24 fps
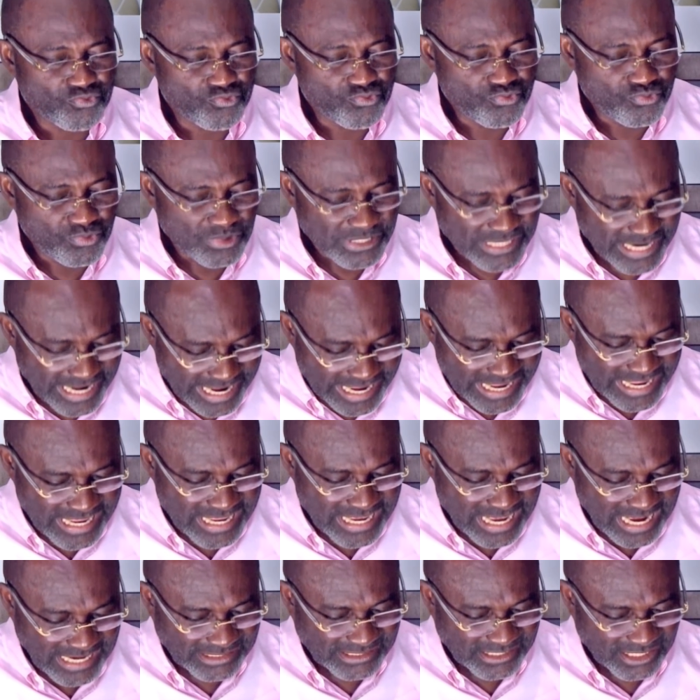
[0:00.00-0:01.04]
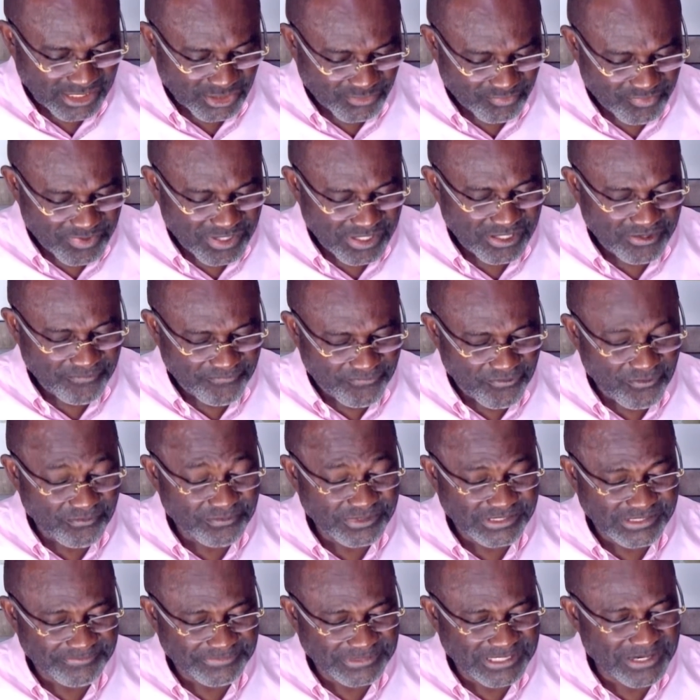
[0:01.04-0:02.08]
Today, as I speak,
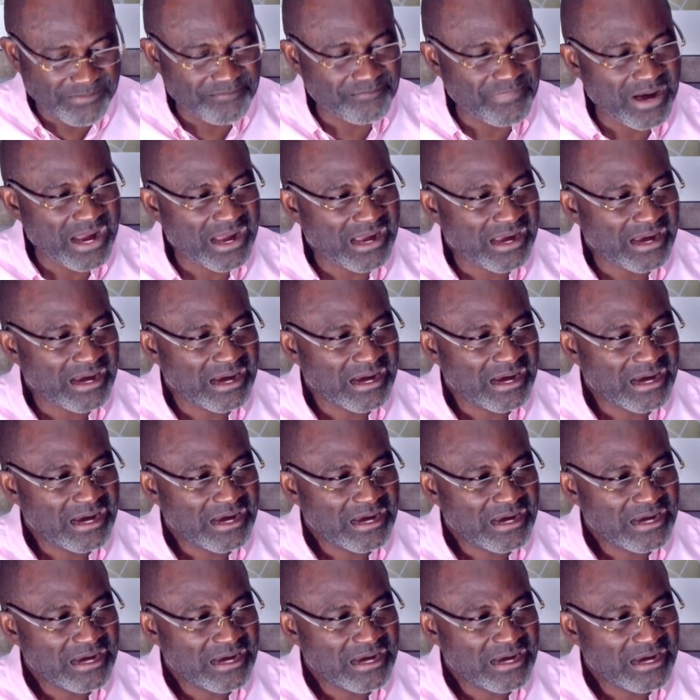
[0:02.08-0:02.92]
from September,